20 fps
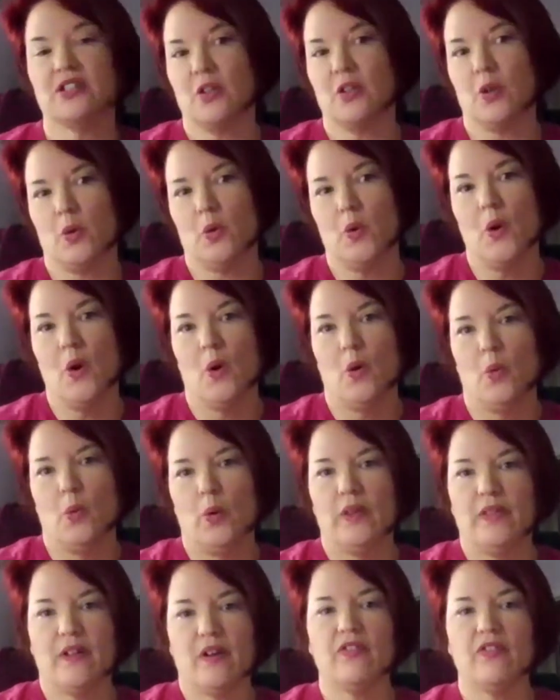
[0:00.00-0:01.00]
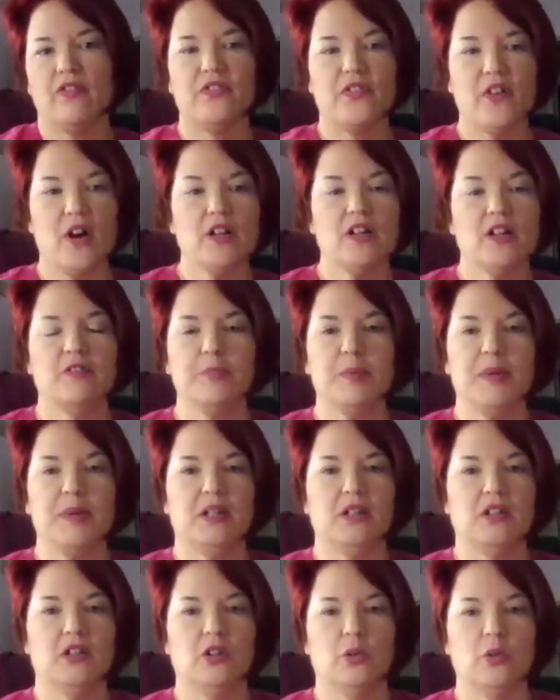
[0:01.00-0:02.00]
So the fun of
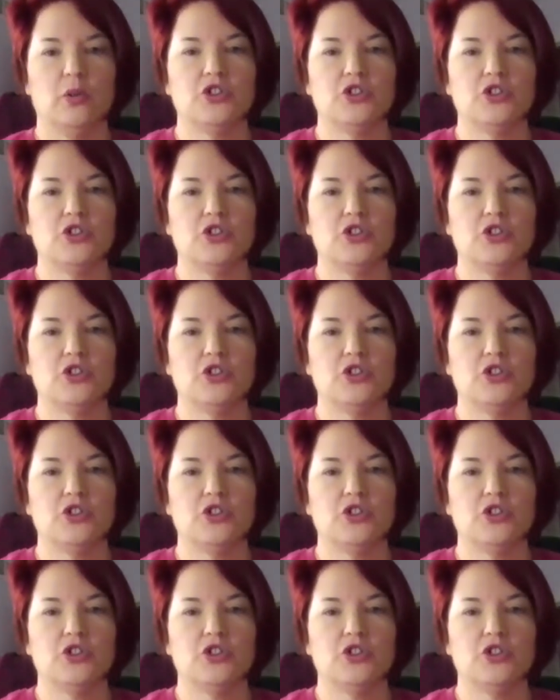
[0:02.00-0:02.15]
being new